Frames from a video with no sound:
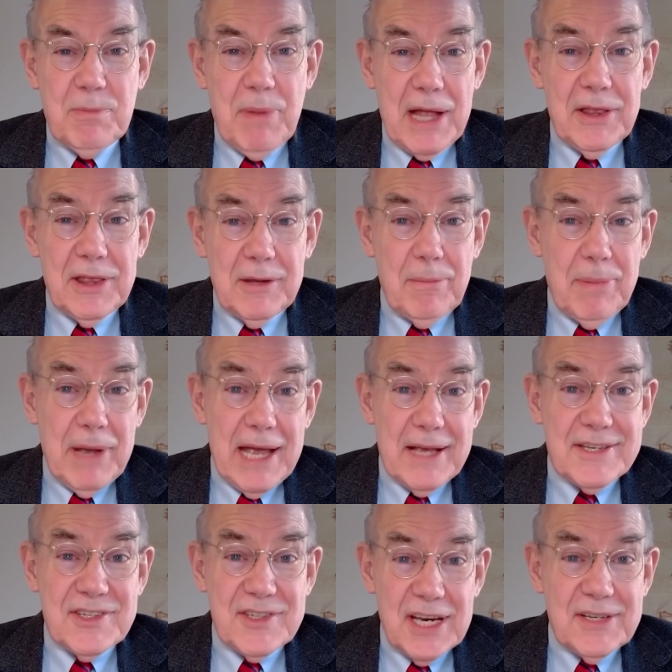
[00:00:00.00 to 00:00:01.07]
spent the
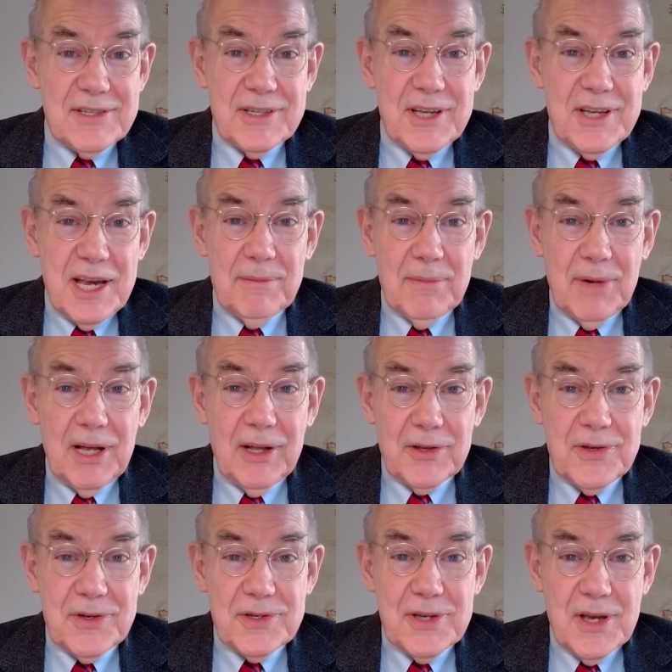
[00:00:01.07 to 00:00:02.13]
past 16
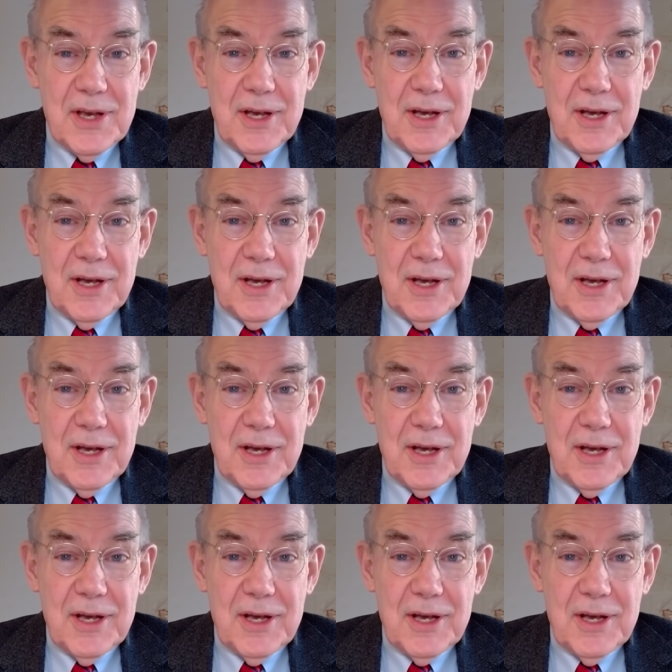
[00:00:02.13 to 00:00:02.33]
months